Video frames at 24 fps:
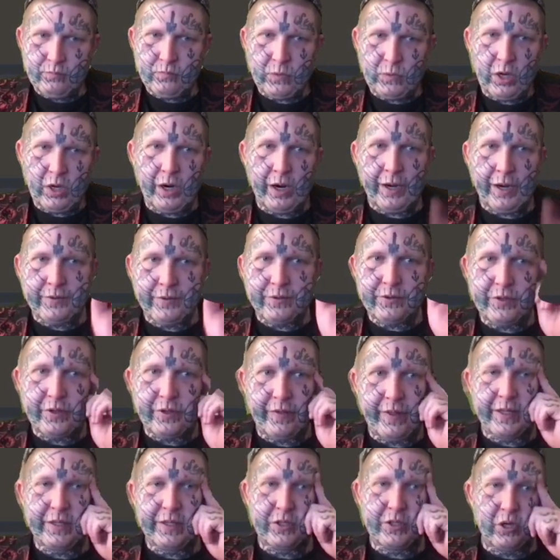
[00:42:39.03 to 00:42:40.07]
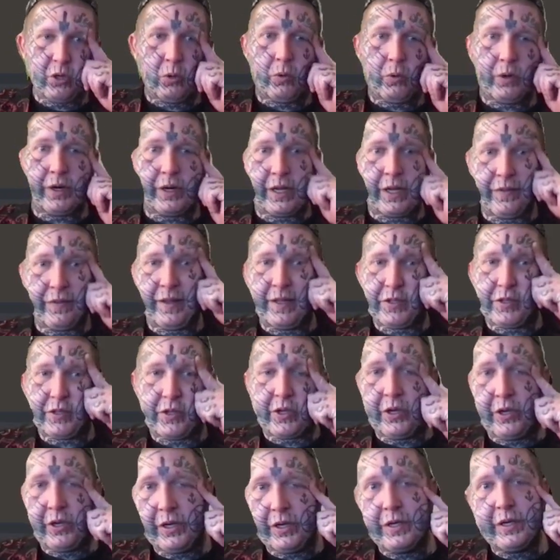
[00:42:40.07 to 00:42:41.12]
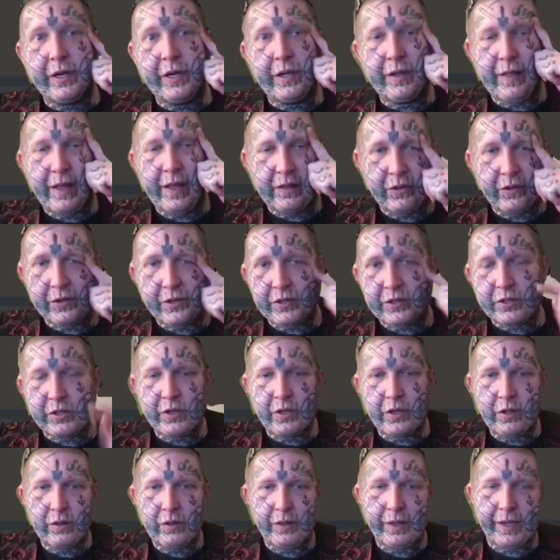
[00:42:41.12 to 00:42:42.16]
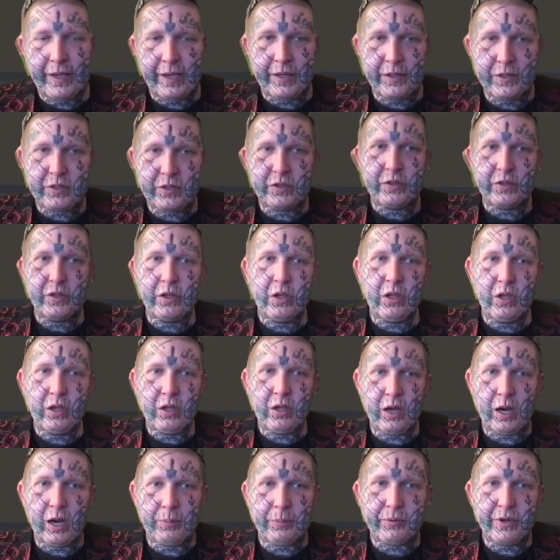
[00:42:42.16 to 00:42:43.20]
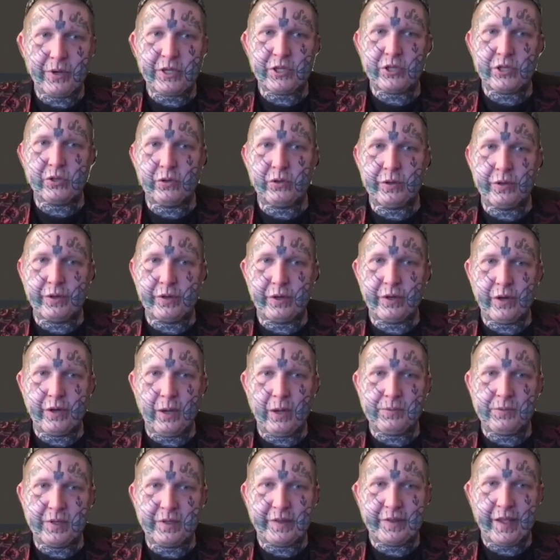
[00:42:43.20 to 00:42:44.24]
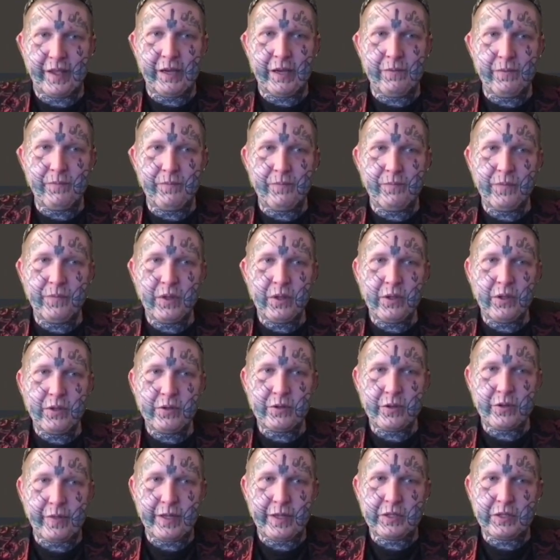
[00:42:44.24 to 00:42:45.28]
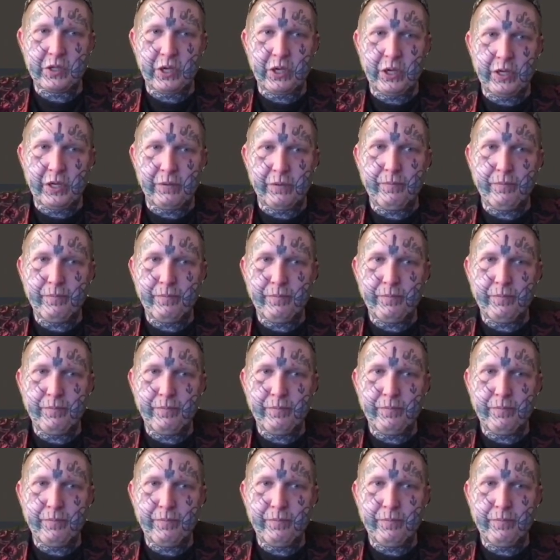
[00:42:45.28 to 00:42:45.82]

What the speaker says: All right, so that's still working. That's good. That looks like it's operational and up to date. So that's good.